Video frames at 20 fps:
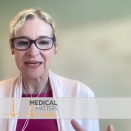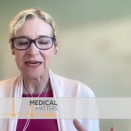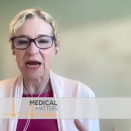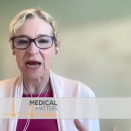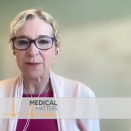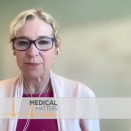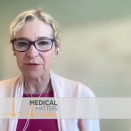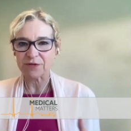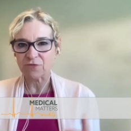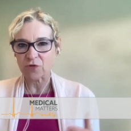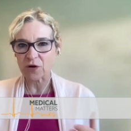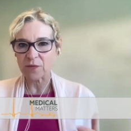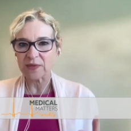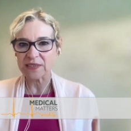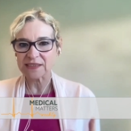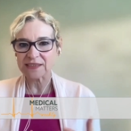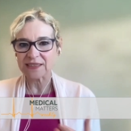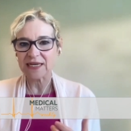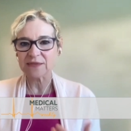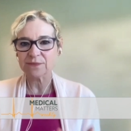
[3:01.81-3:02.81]
in, in high
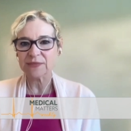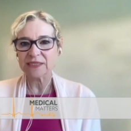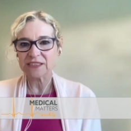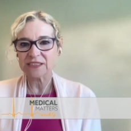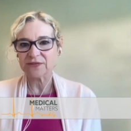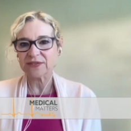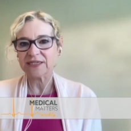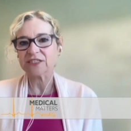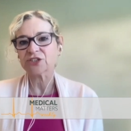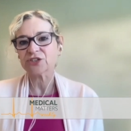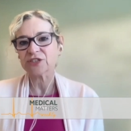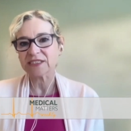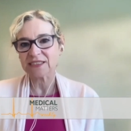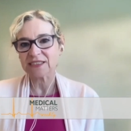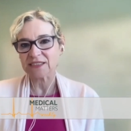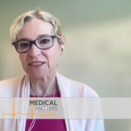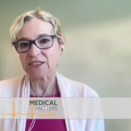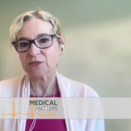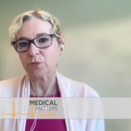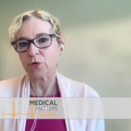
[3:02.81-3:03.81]
performance, led me to an
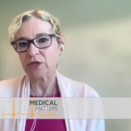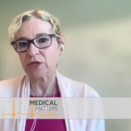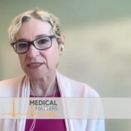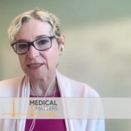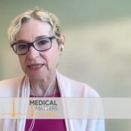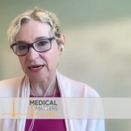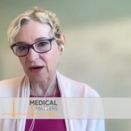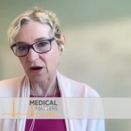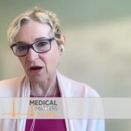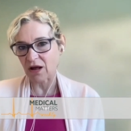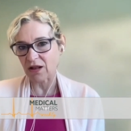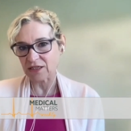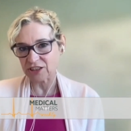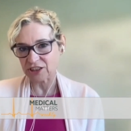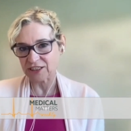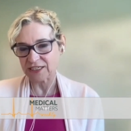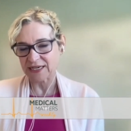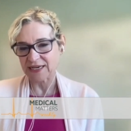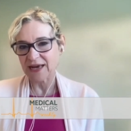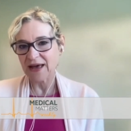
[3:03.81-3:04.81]
interest in sports
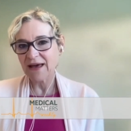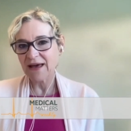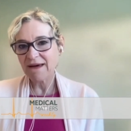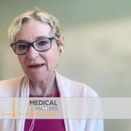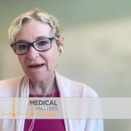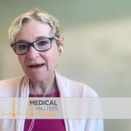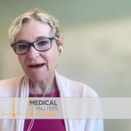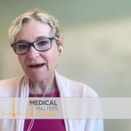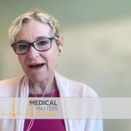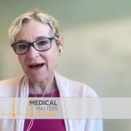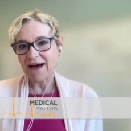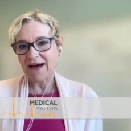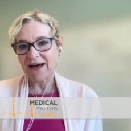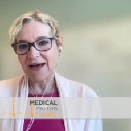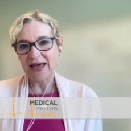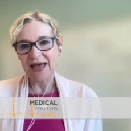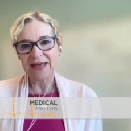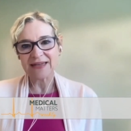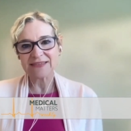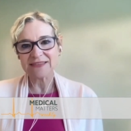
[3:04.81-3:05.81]
psychology.
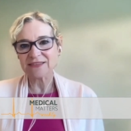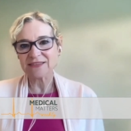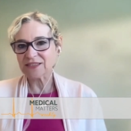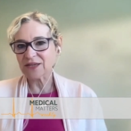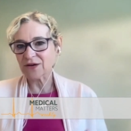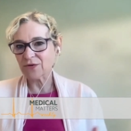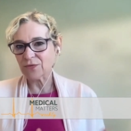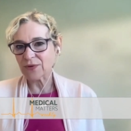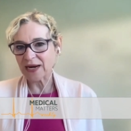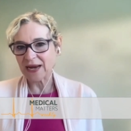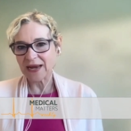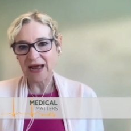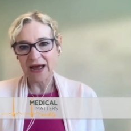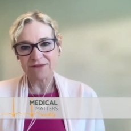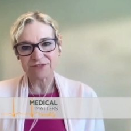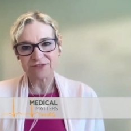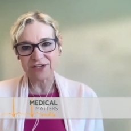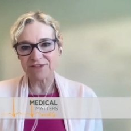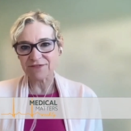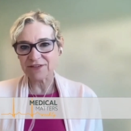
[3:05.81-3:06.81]
Uh, and so when I
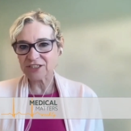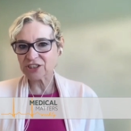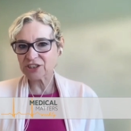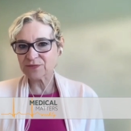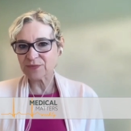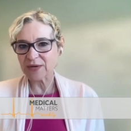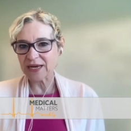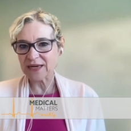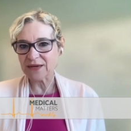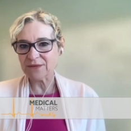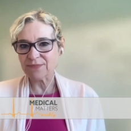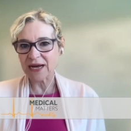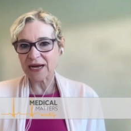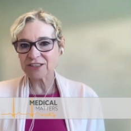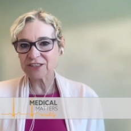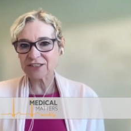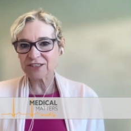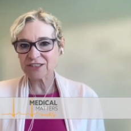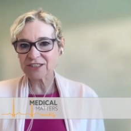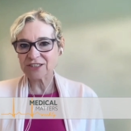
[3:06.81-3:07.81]
after I finished my
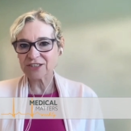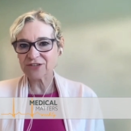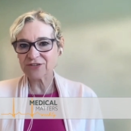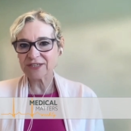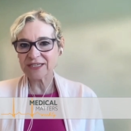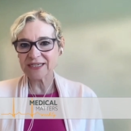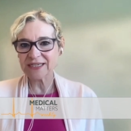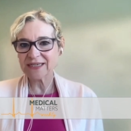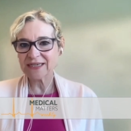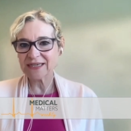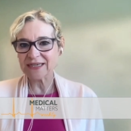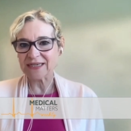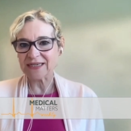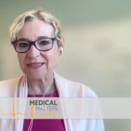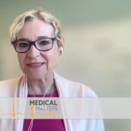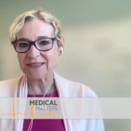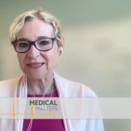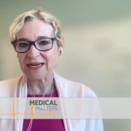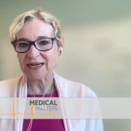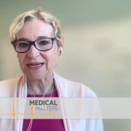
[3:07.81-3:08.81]
bachelor bachelor's degree
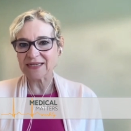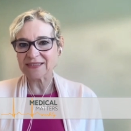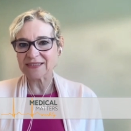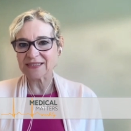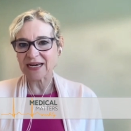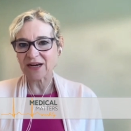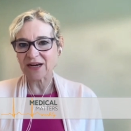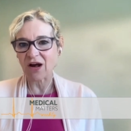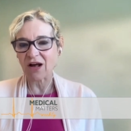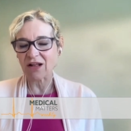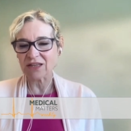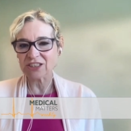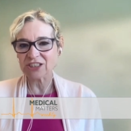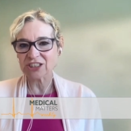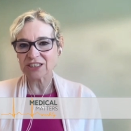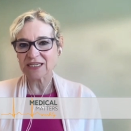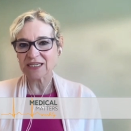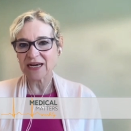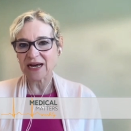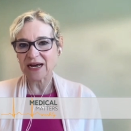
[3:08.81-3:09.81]
in uh,
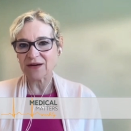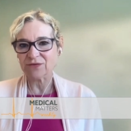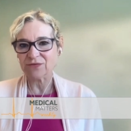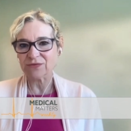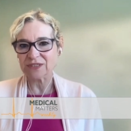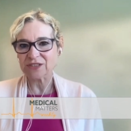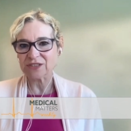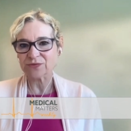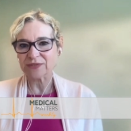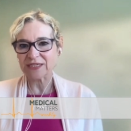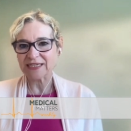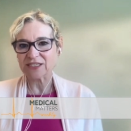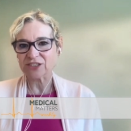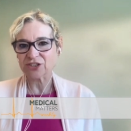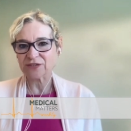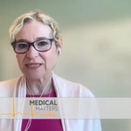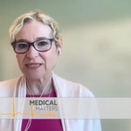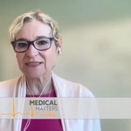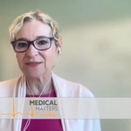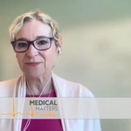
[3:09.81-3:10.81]
psychology. I was really
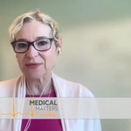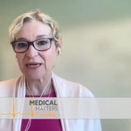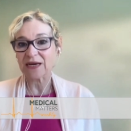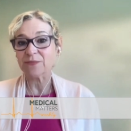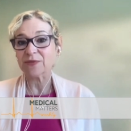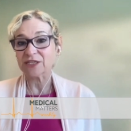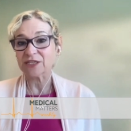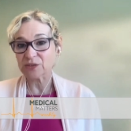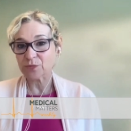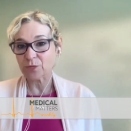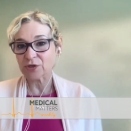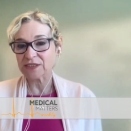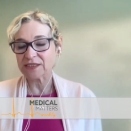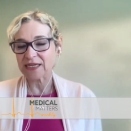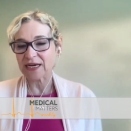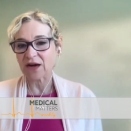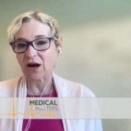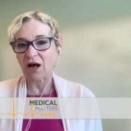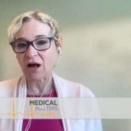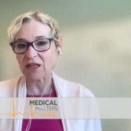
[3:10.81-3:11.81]
interested in becoming a
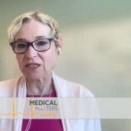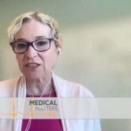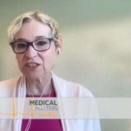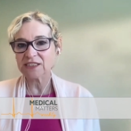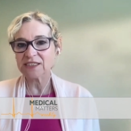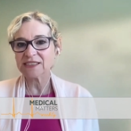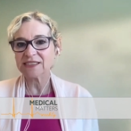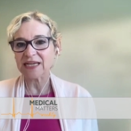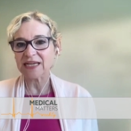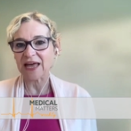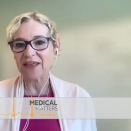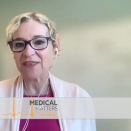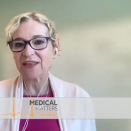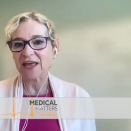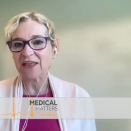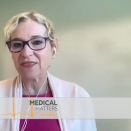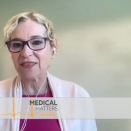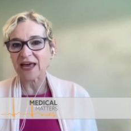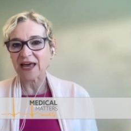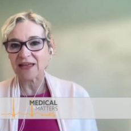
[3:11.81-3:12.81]
sports psychologist, and
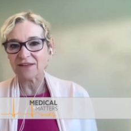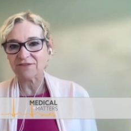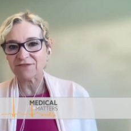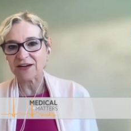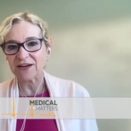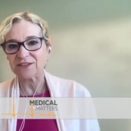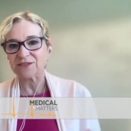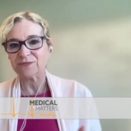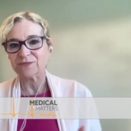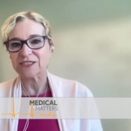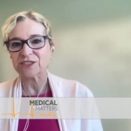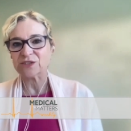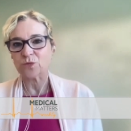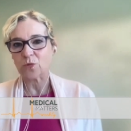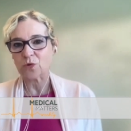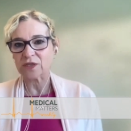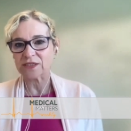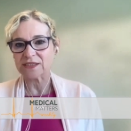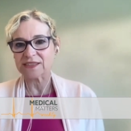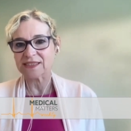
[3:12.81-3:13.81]
then that funneled me
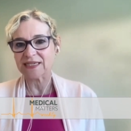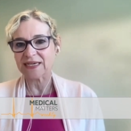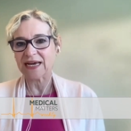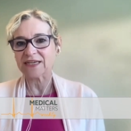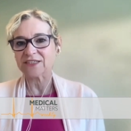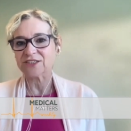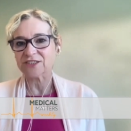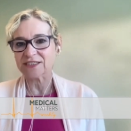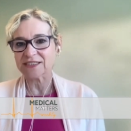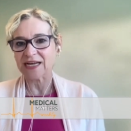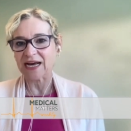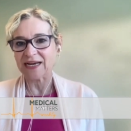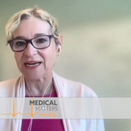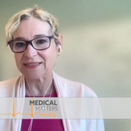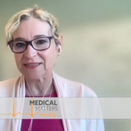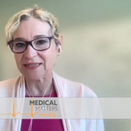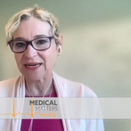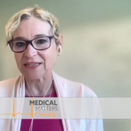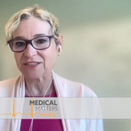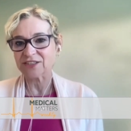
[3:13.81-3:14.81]
towards the
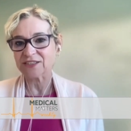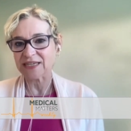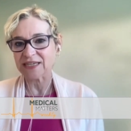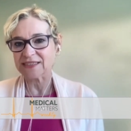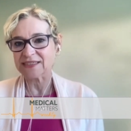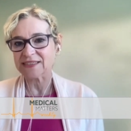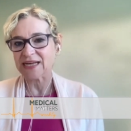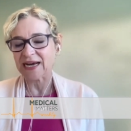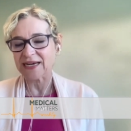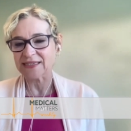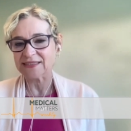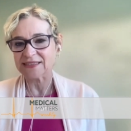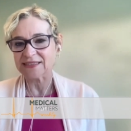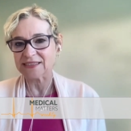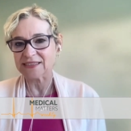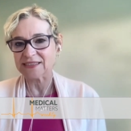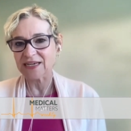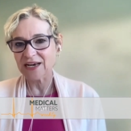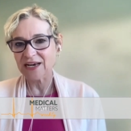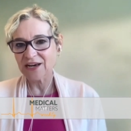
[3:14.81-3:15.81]
exercise exercise
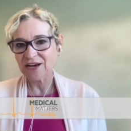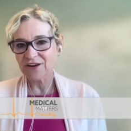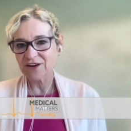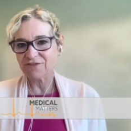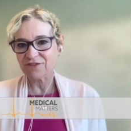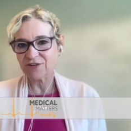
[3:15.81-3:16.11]
sciences